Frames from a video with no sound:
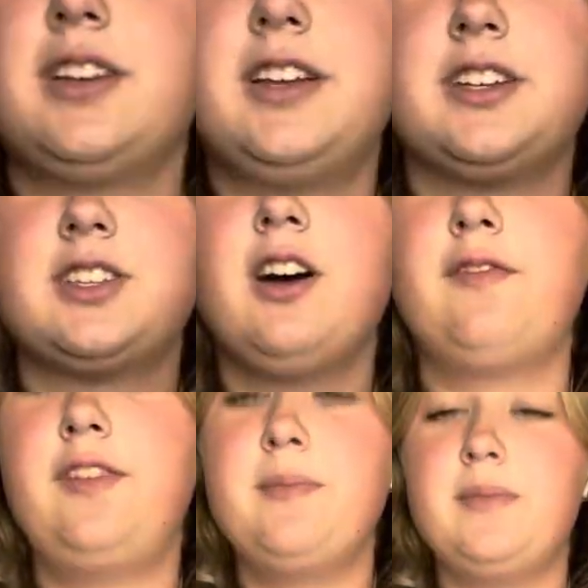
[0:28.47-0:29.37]
It does not
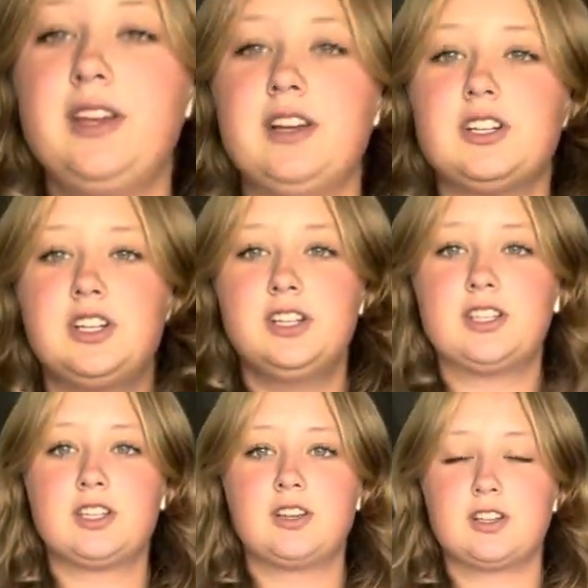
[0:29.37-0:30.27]
fit me because she
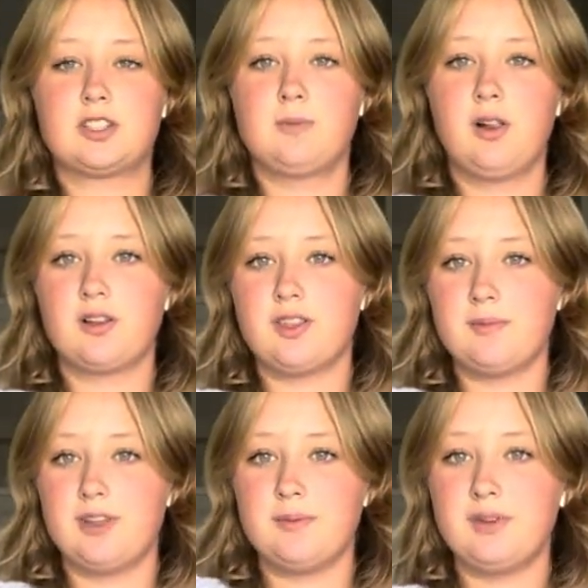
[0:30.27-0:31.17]
is smaller than
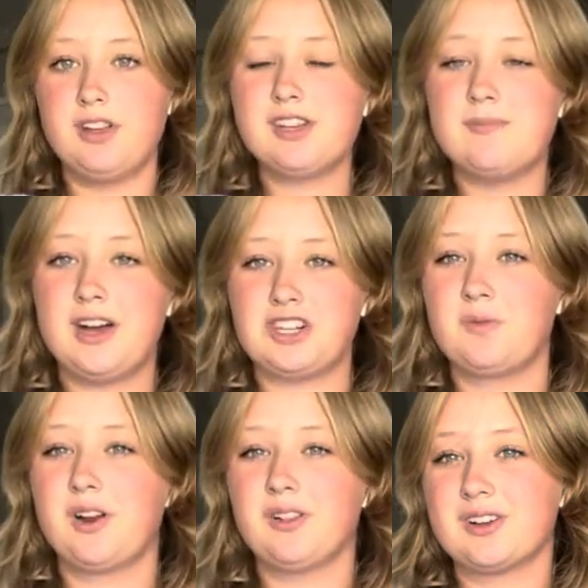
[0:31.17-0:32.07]
me, but you can imagine
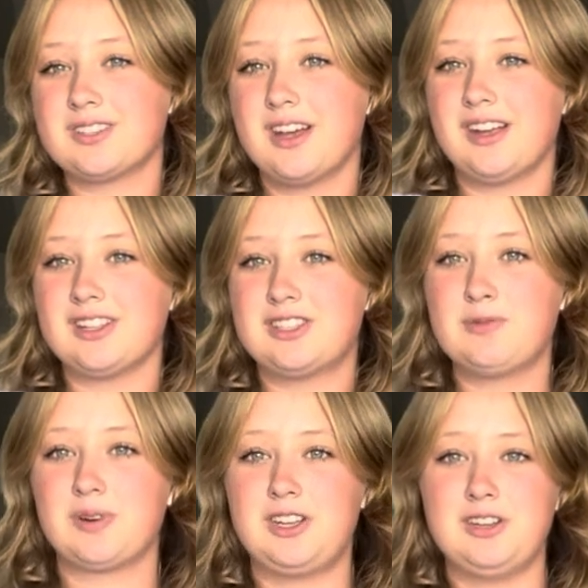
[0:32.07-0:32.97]
what it looks like. It's
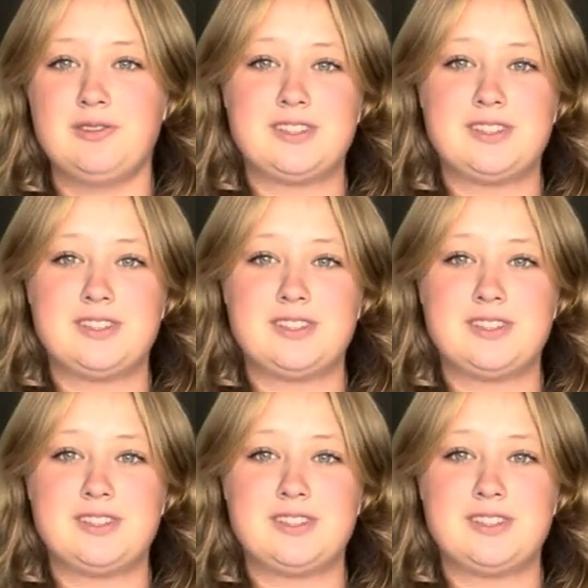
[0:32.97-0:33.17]
super cute.